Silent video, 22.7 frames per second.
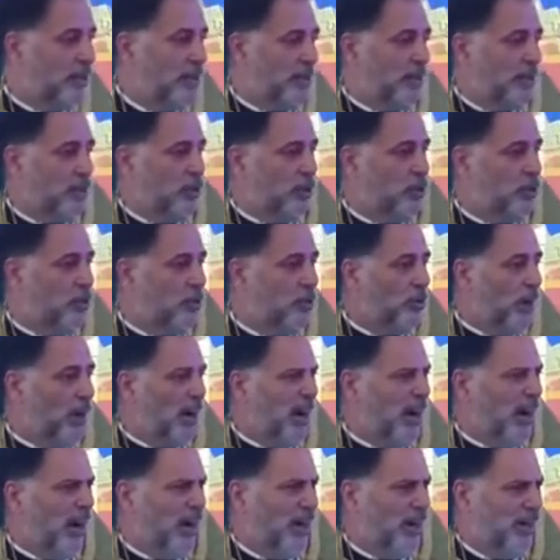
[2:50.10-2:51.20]
who
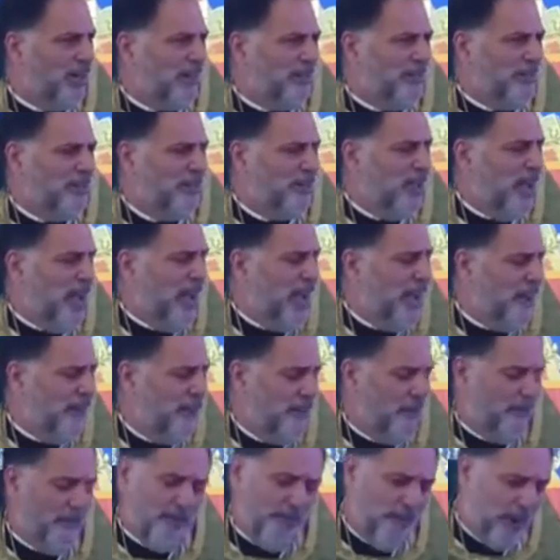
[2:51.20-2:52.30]
are
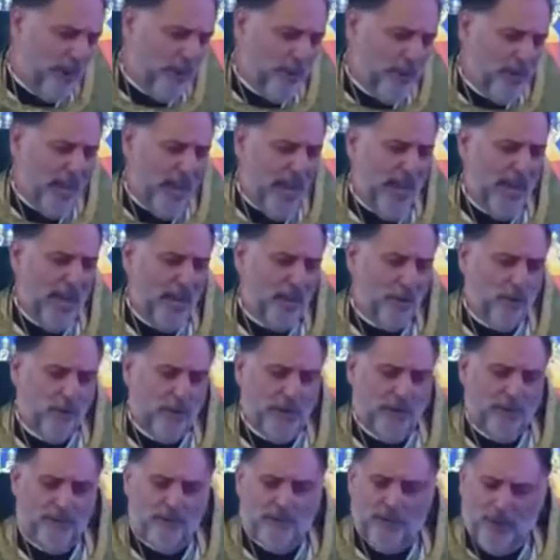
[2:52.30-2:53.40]
very
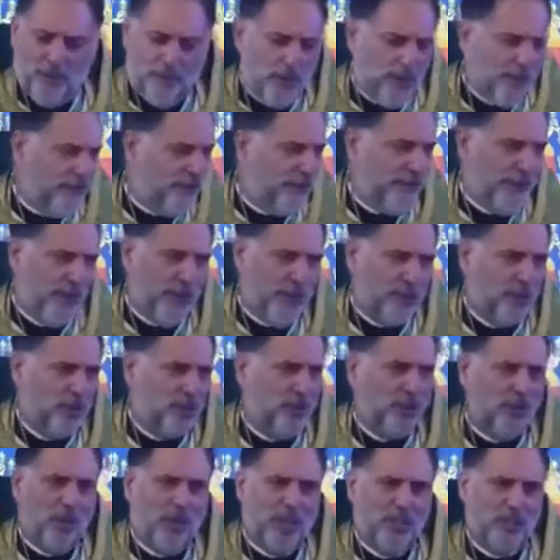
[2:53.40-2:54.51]
angry, very fierce.
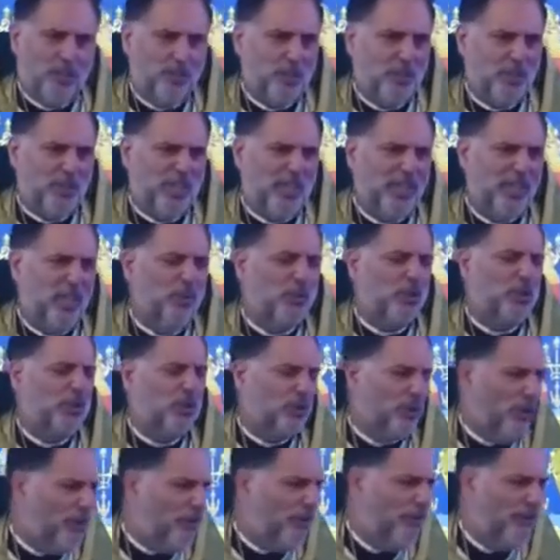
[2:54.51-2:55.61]
The gospel said they were
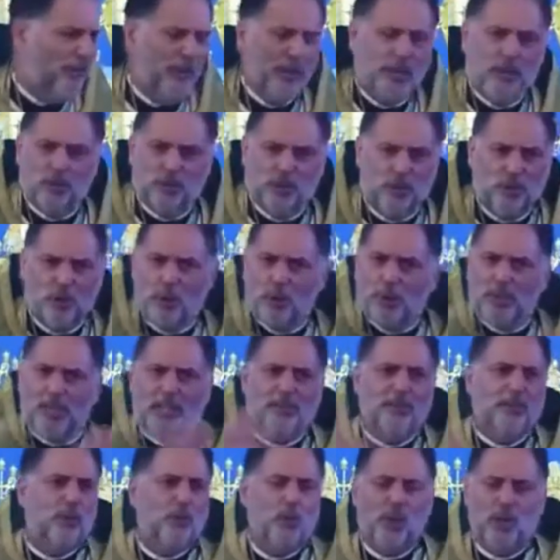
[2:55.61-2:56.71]
so fierce, nobody
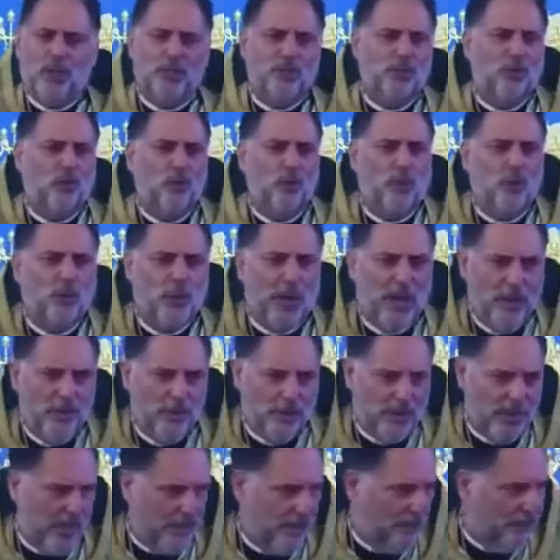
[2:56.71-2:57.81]
even wanted to go
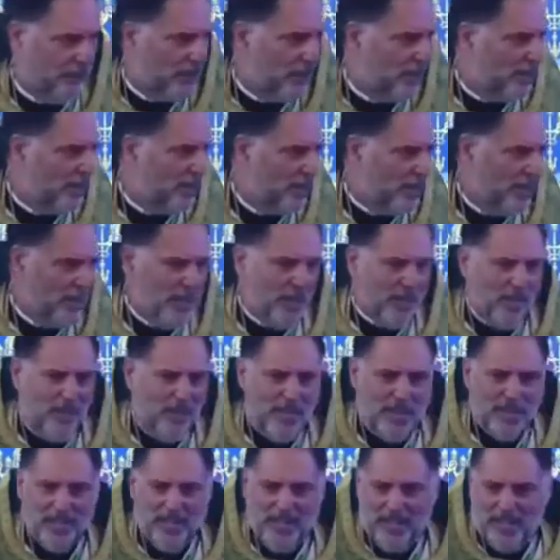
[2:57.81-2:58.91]
around them.
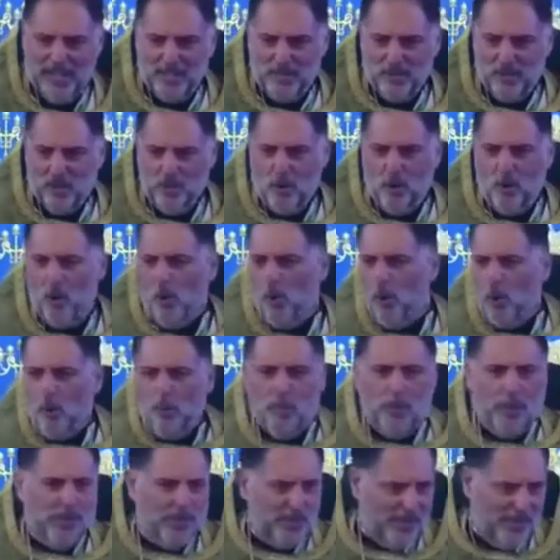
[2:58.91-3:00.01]
They had
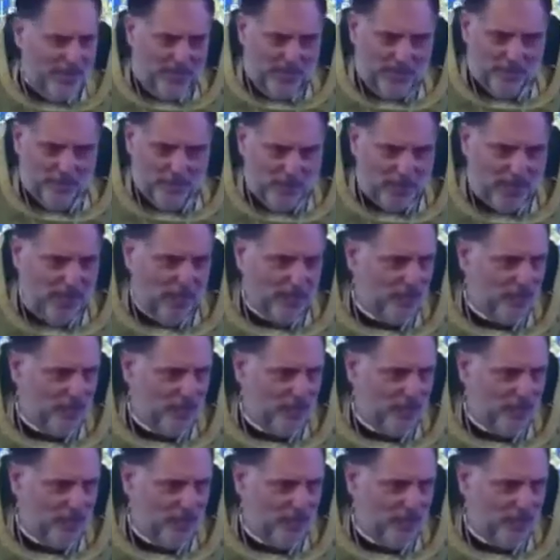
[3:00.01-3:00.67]
opened themselves